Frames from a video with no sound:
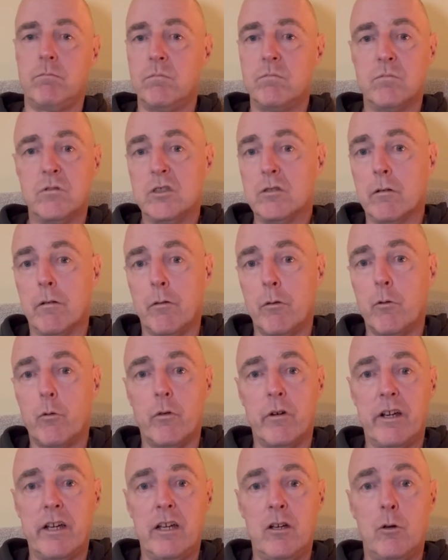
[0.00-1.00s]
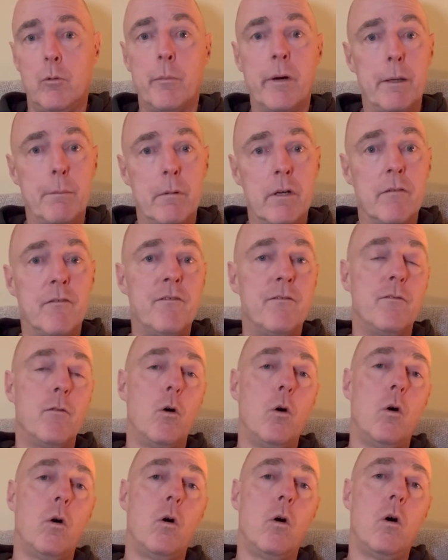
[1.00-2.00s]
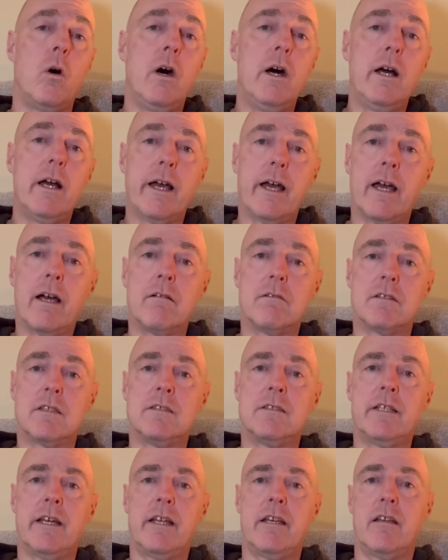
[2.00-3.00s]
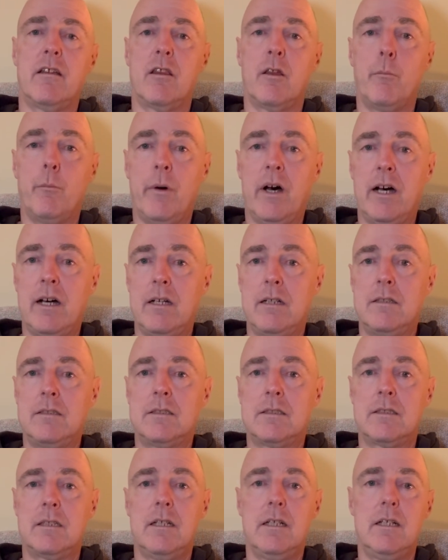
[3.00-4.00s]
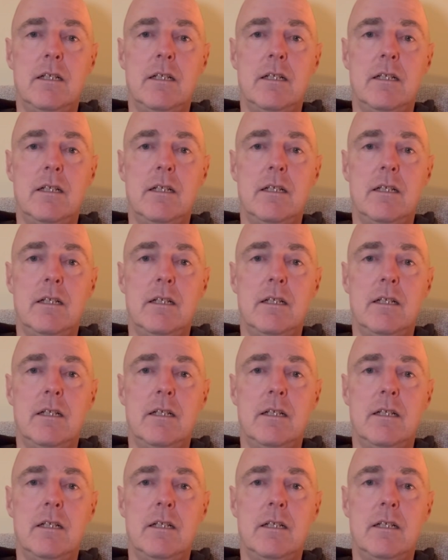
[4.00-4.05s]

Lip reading: sort of 3 or maybe a 4 out of 10 at the most.